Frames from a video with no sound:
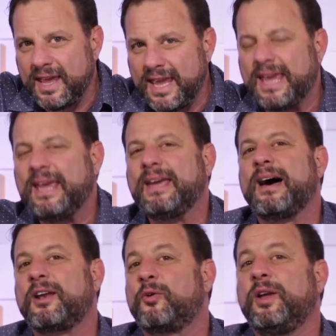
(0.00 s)
He
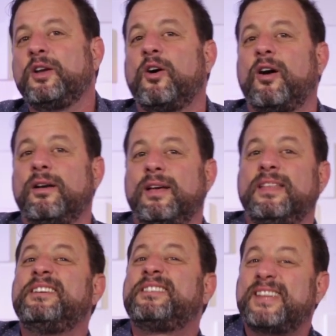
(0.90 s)
got a green card
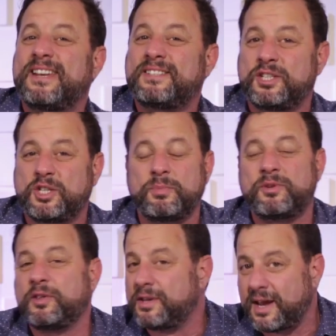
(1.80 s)
and then citizenship
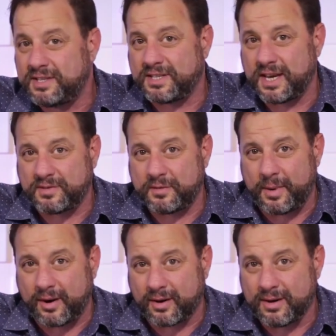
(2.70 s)
to the United States of
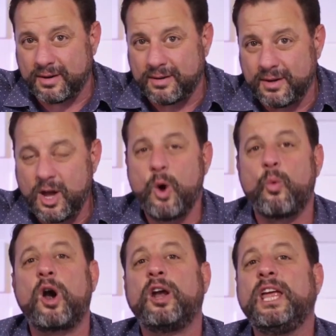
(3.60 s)
America,
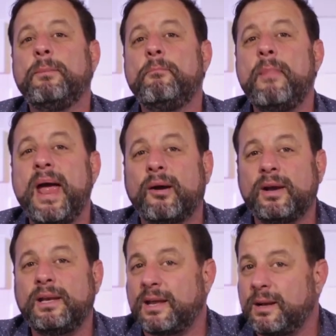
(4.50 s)
where he
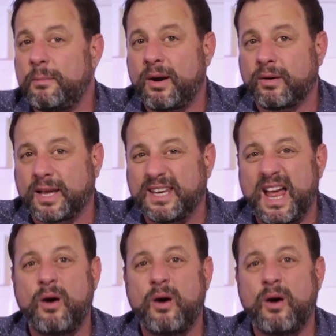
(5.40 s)
married an American.